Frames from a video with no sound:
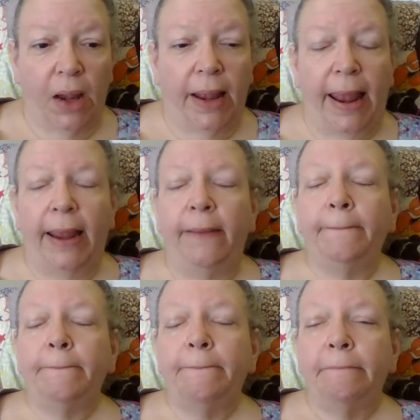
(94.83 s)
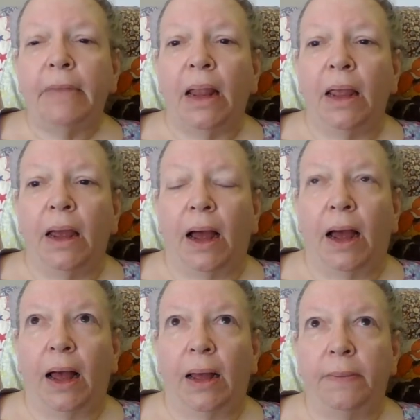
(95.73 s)
Okay.
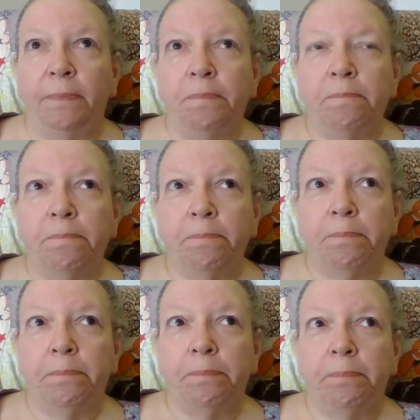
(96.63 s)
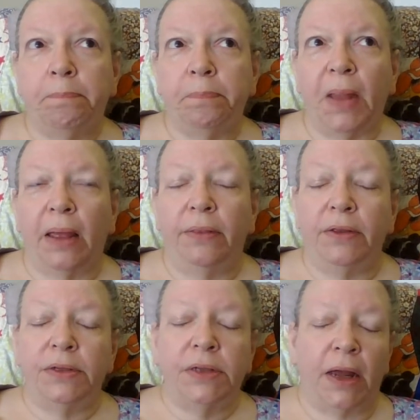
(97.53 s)
Um, the
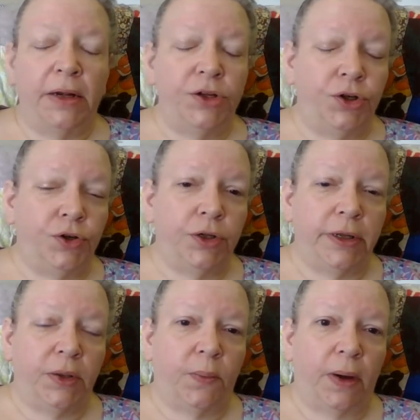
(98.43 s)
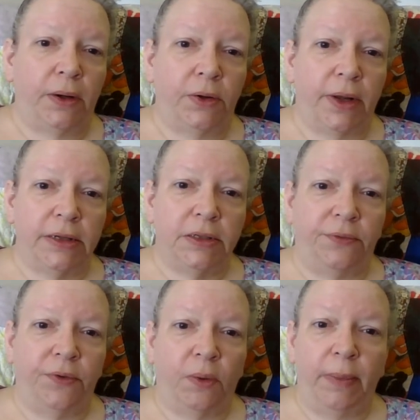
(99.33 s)
son is usually the one who does the
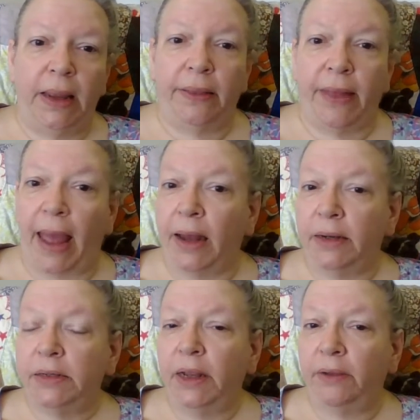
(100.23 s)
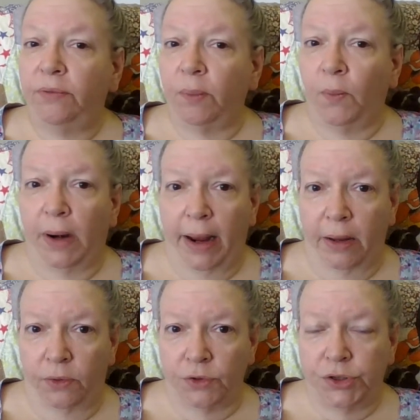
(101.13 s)
filming and the editing, from what I
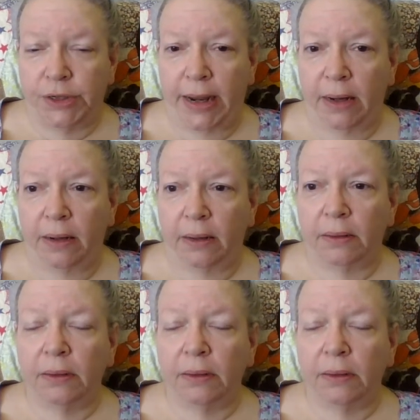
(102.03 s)
understand.